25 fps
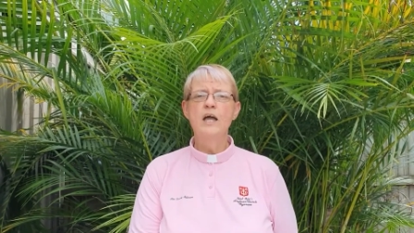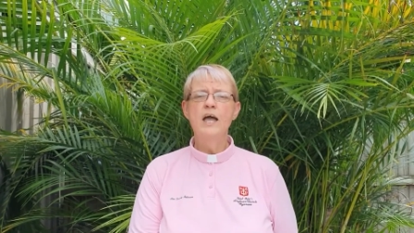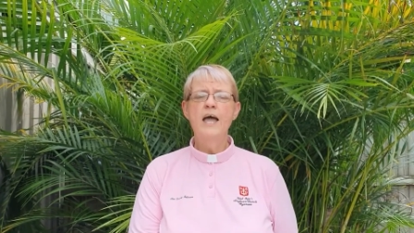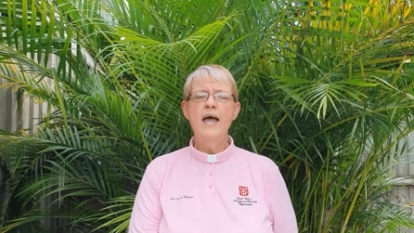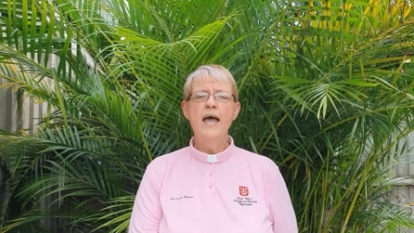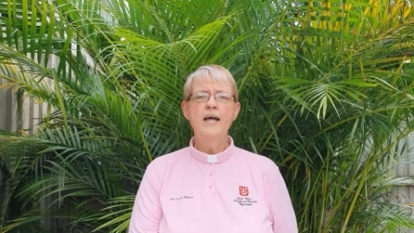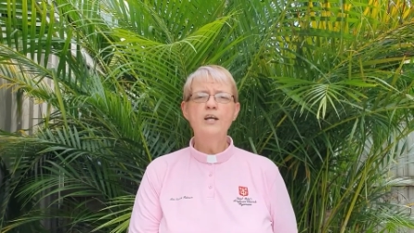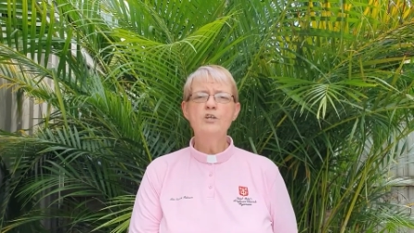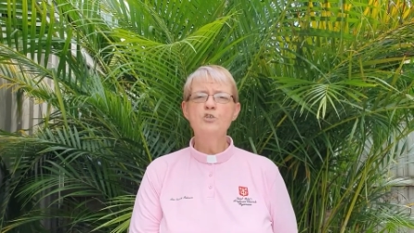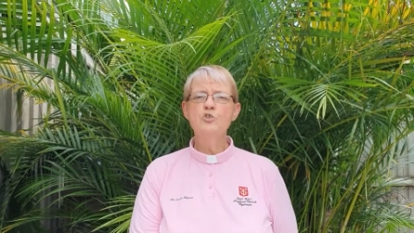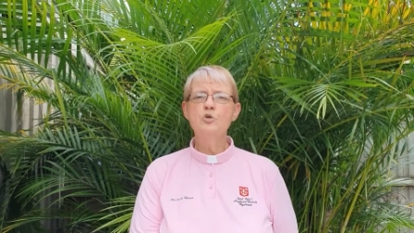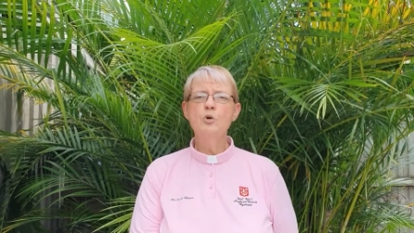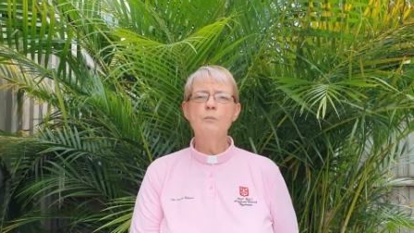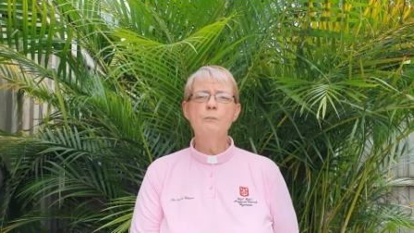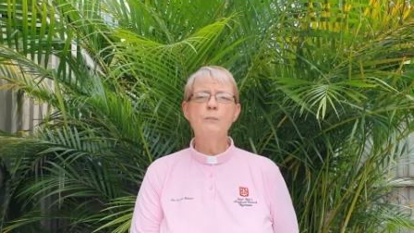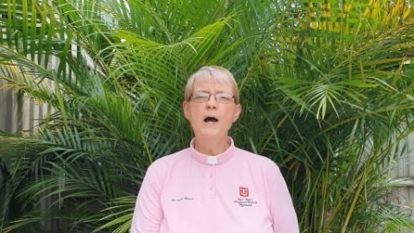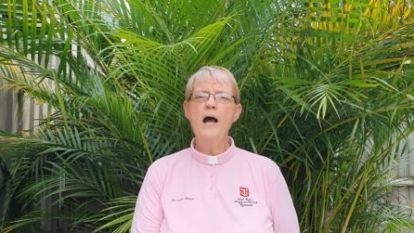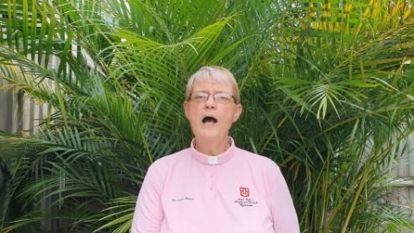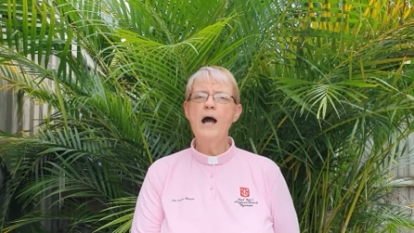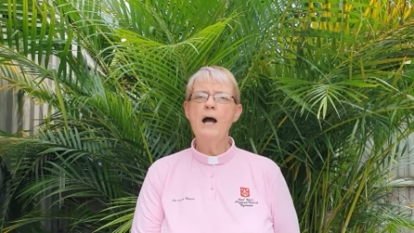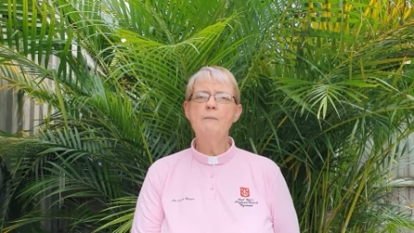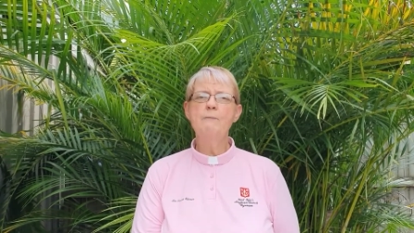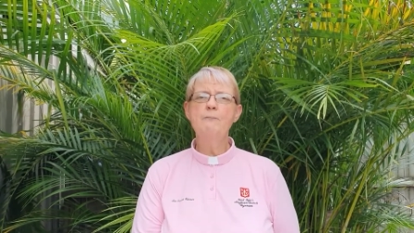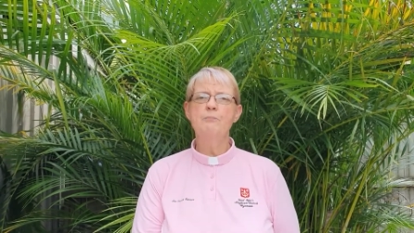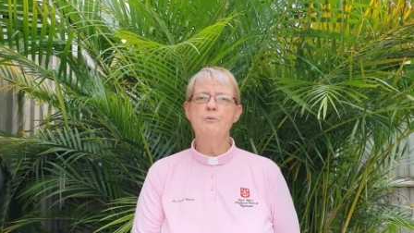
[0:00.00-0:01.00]
and your
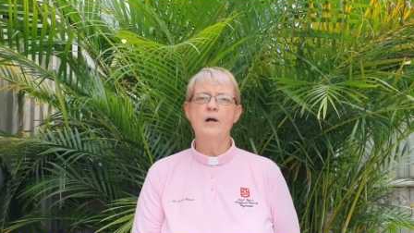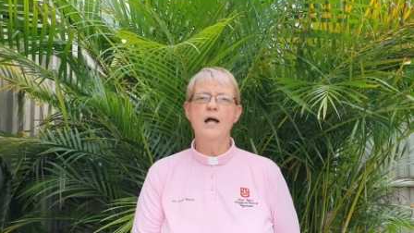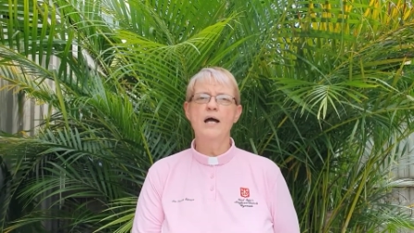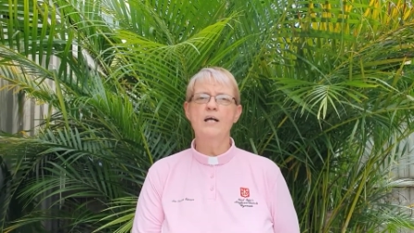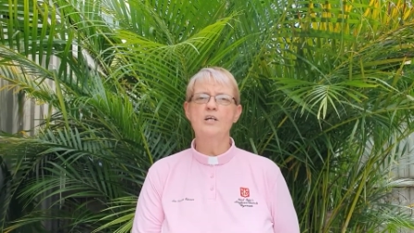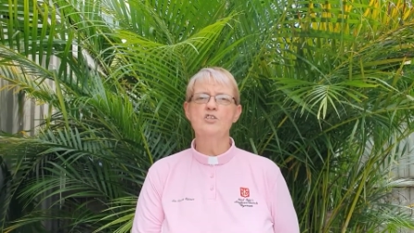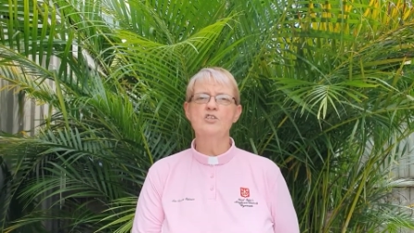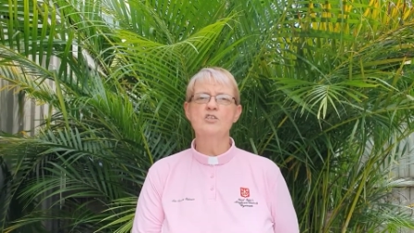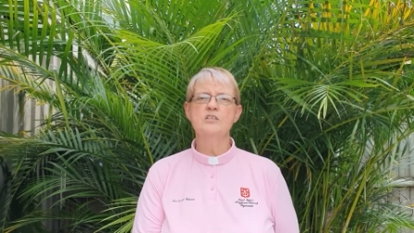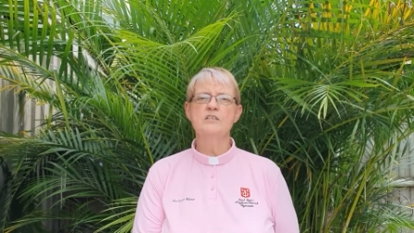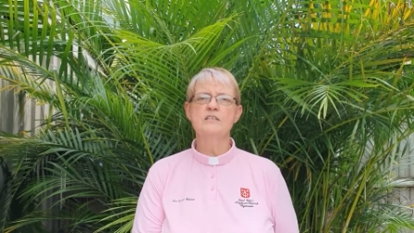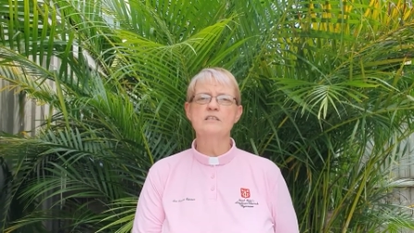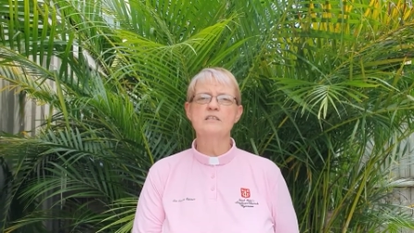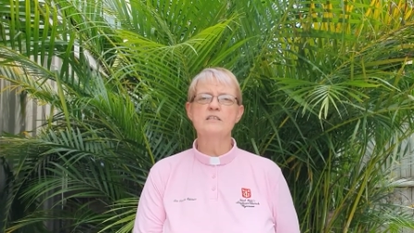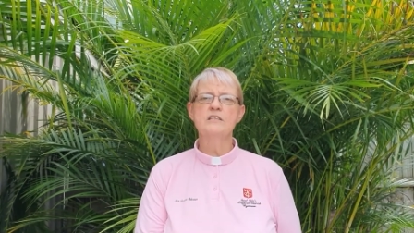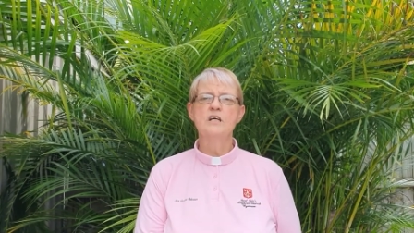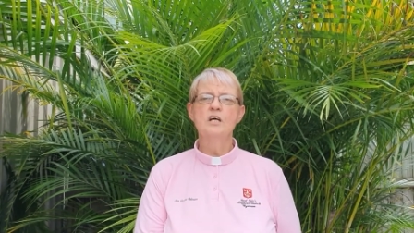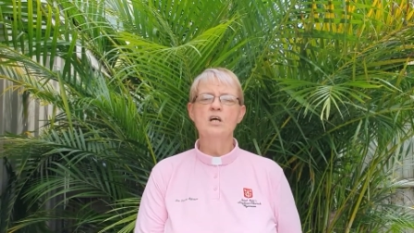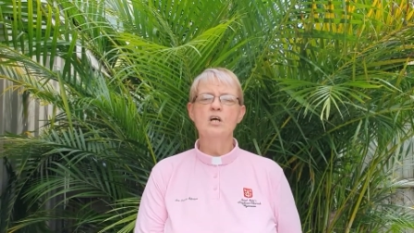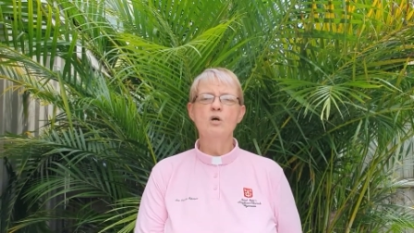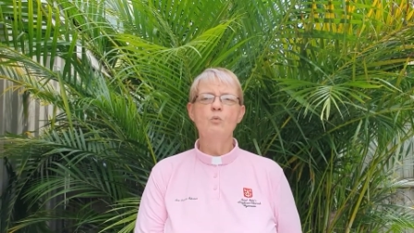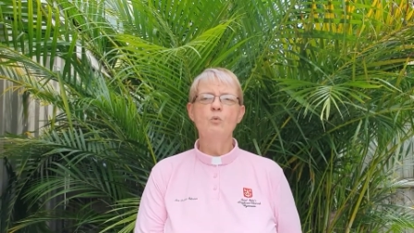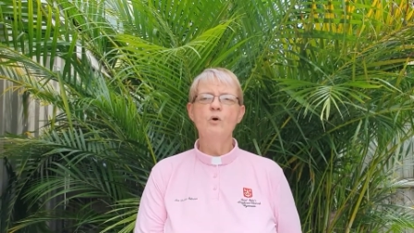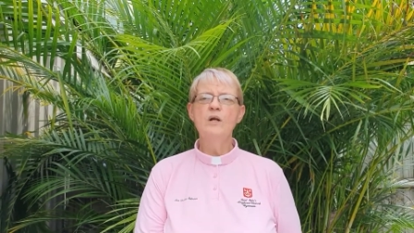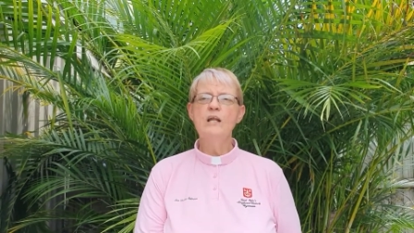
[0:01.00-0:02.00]
palm branches,
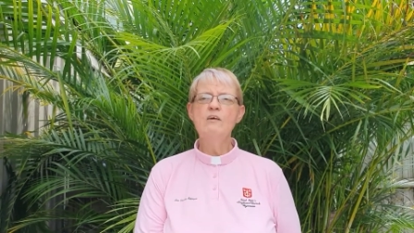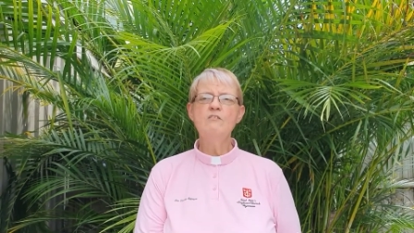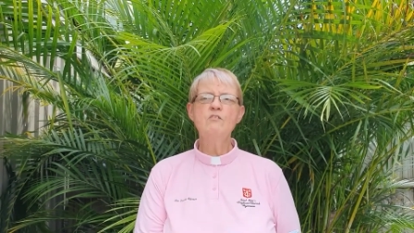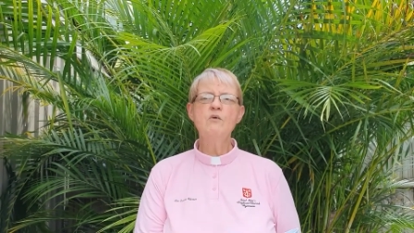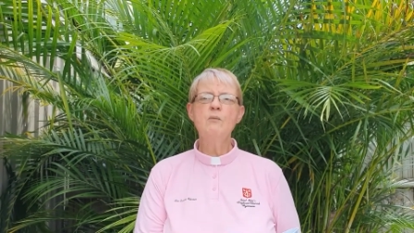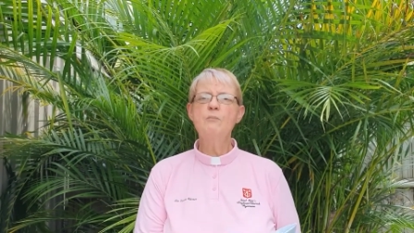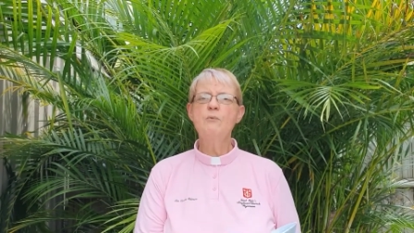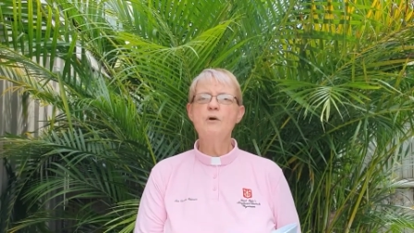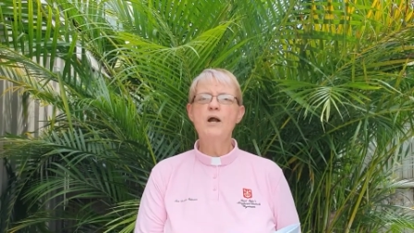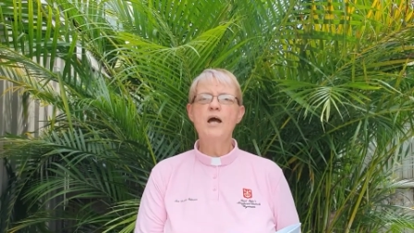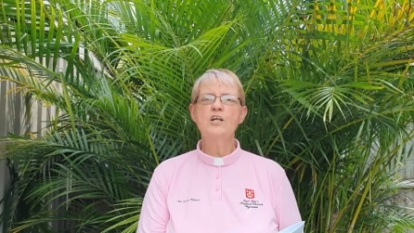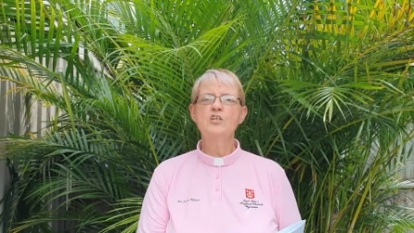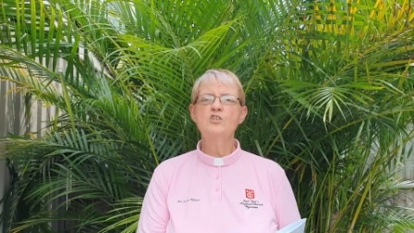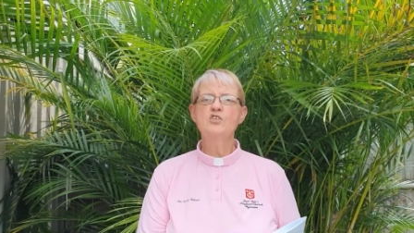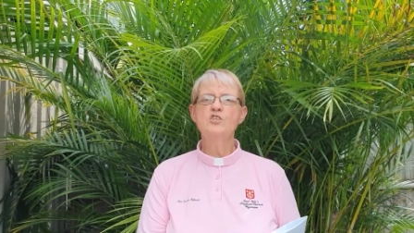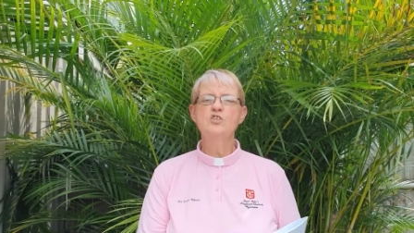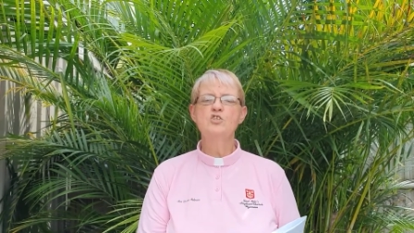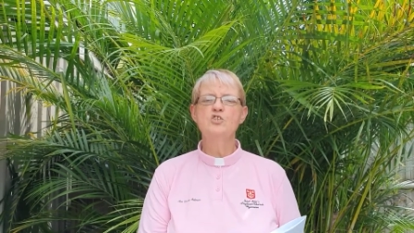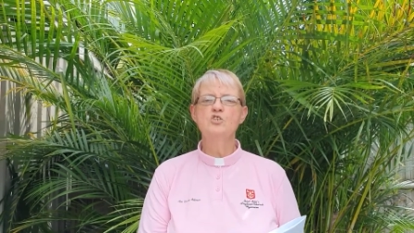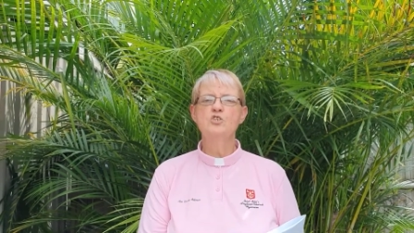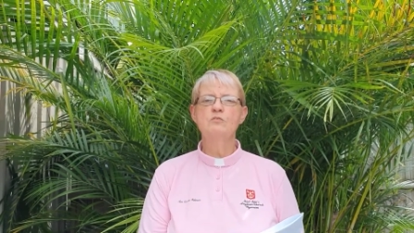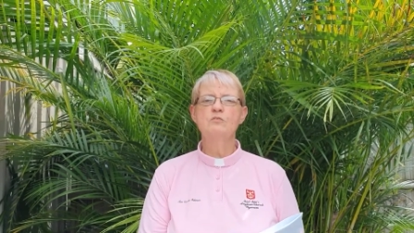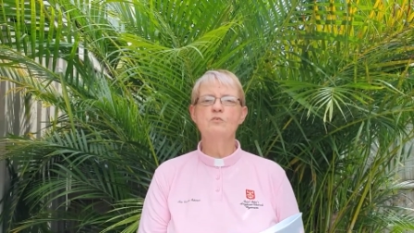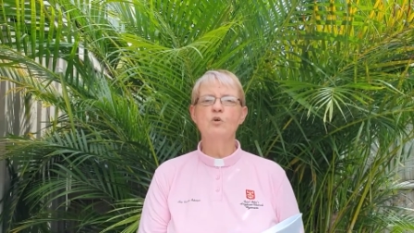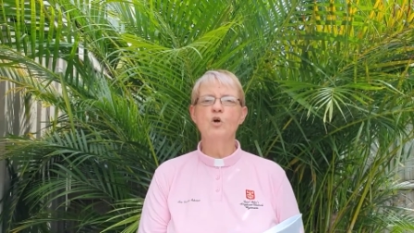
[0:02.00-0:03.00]
whatever branches
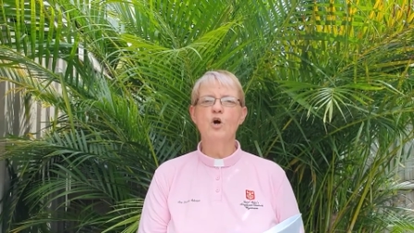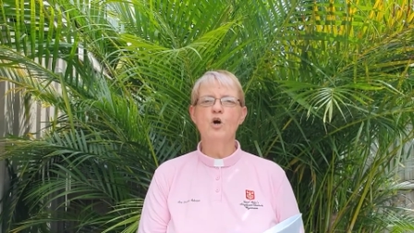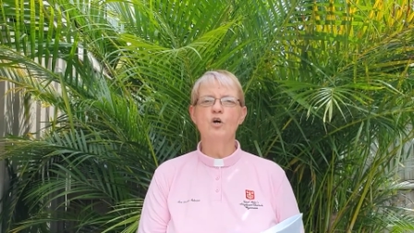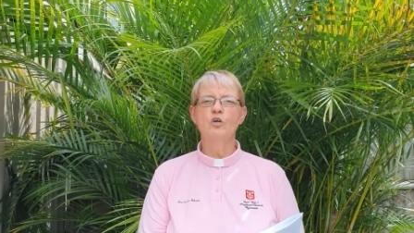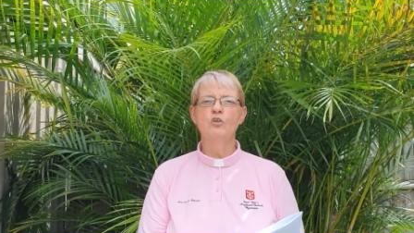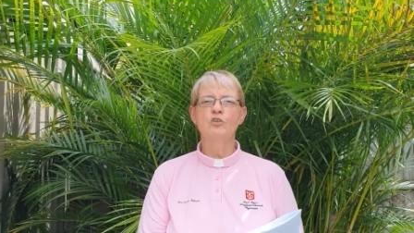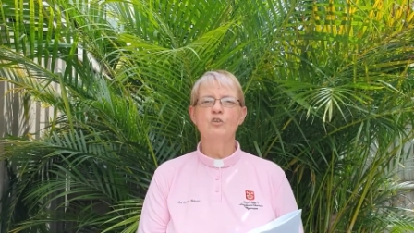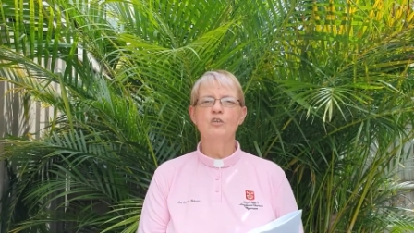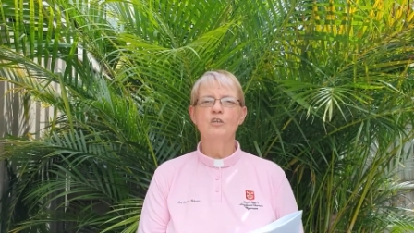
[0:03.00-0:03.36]
you've got.